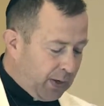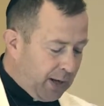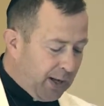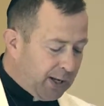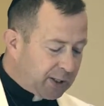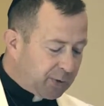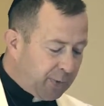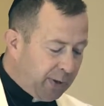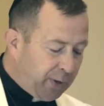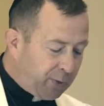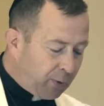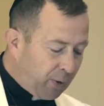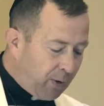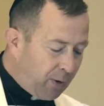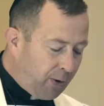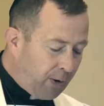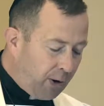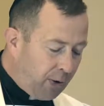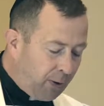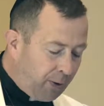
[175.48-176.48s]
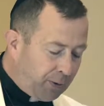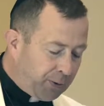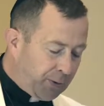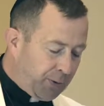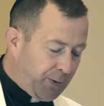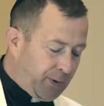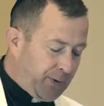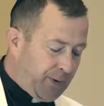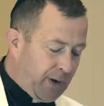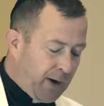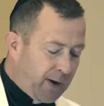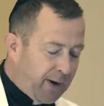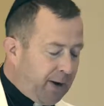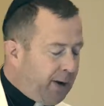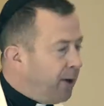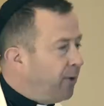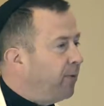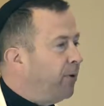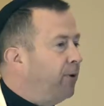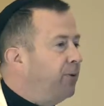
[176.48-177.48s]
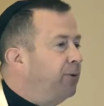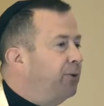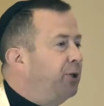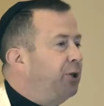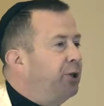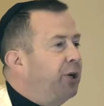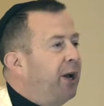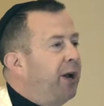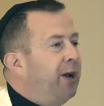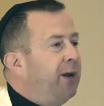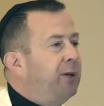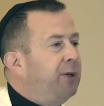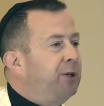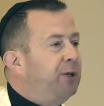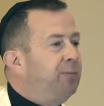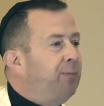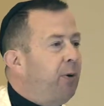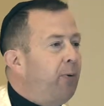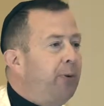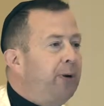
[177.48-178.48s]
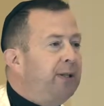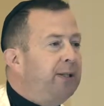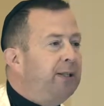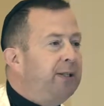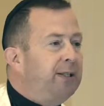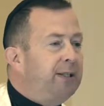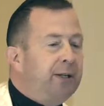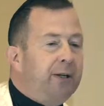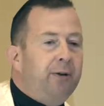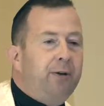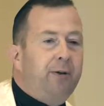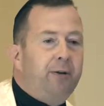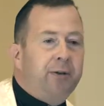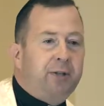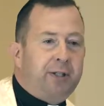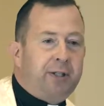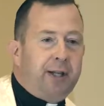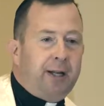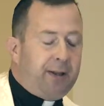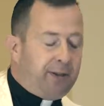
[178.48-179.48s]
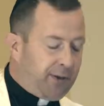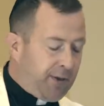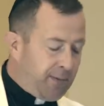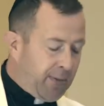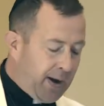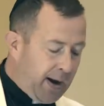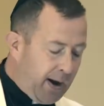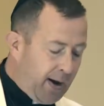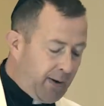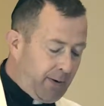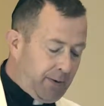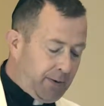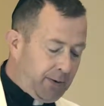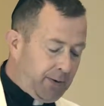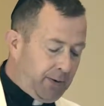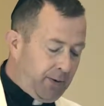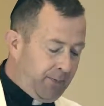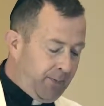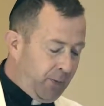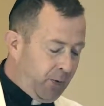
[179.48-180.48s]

As we grow older, our heroes change, but we still seek them out.